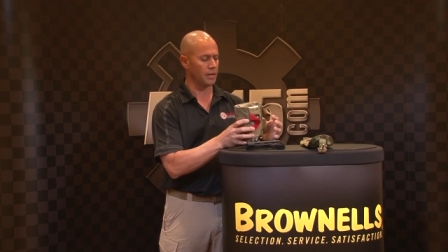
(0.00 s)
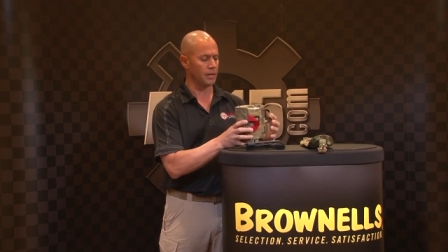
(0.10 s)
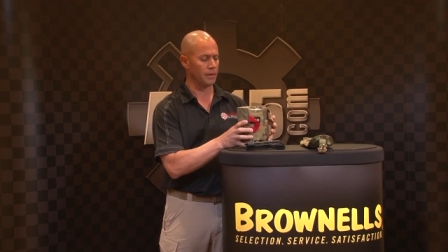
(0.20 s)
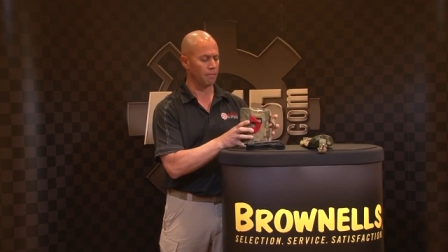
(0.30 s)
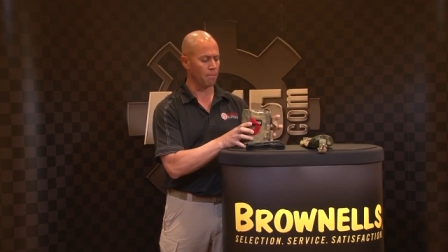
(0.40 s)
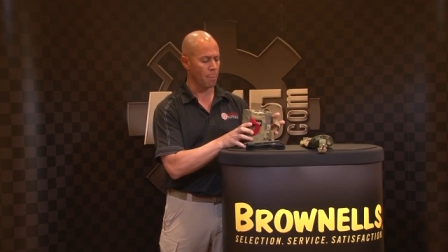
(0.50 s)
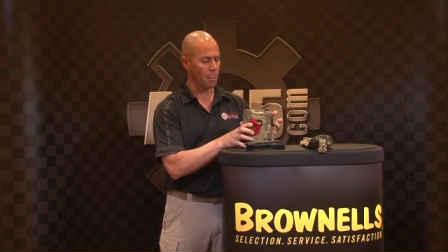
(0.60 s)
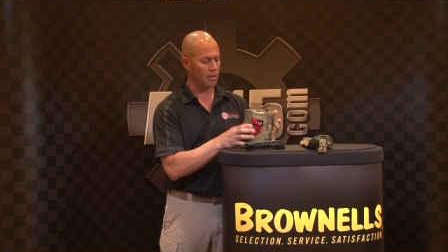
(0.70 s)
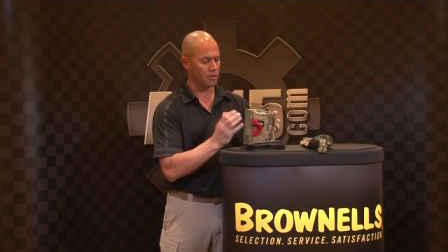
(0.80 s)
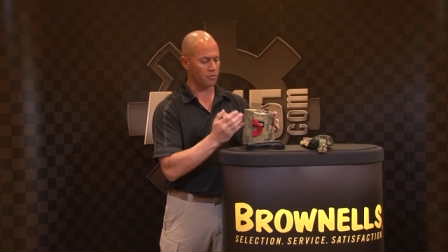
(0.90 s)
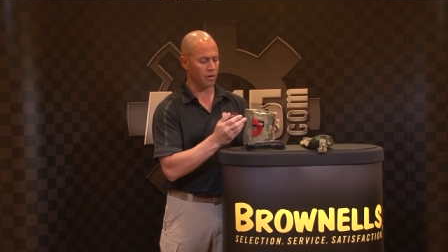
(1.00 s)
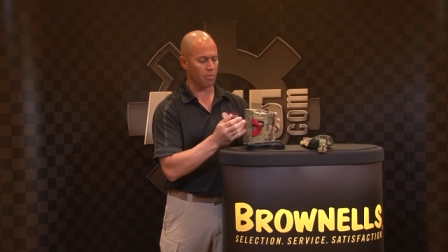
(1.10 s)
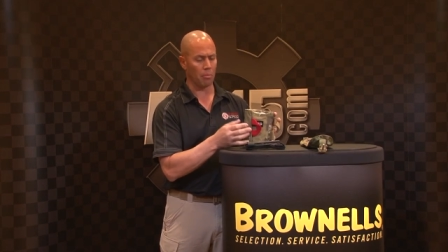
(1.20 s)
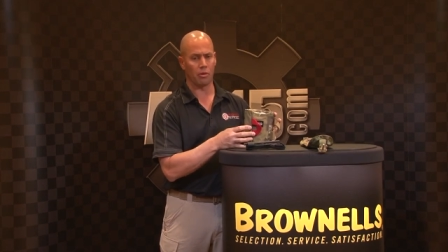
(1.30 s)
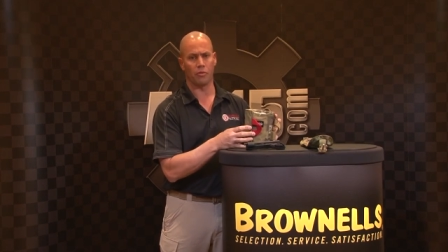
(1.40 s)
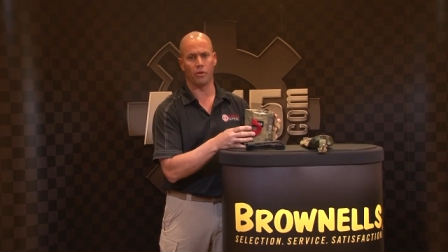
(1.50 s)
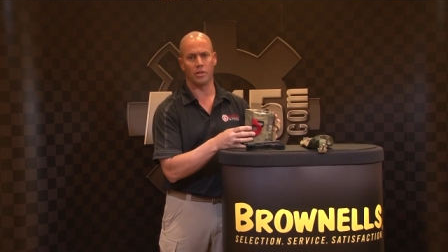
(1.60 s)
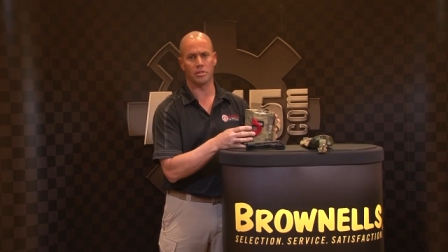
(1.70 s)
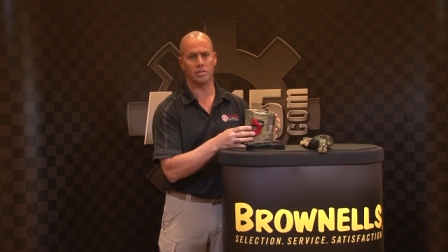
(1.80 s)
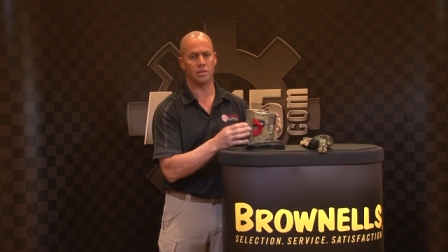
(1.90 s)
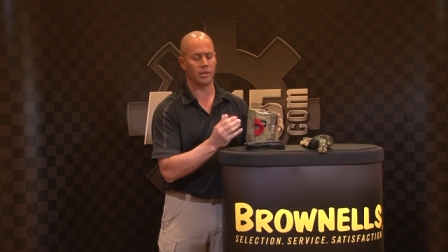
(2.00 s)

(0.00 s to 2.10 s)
Um, it's very popular for us.